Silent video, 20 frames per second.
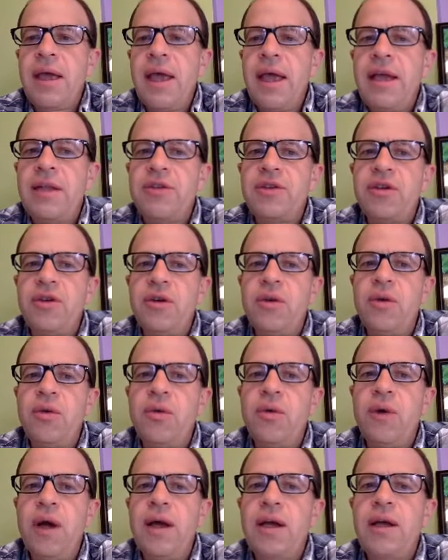And
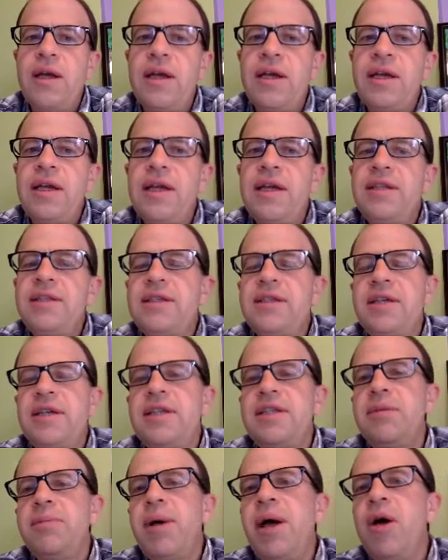so
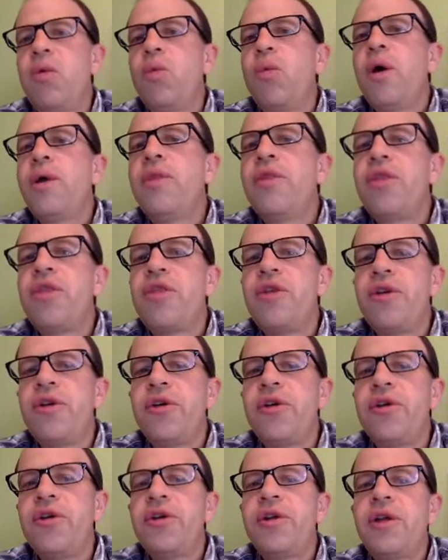it's about
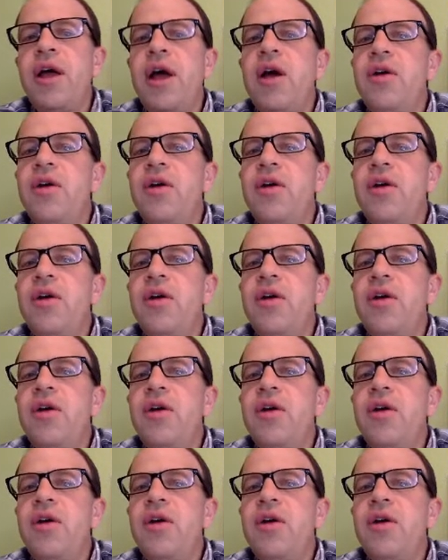1/3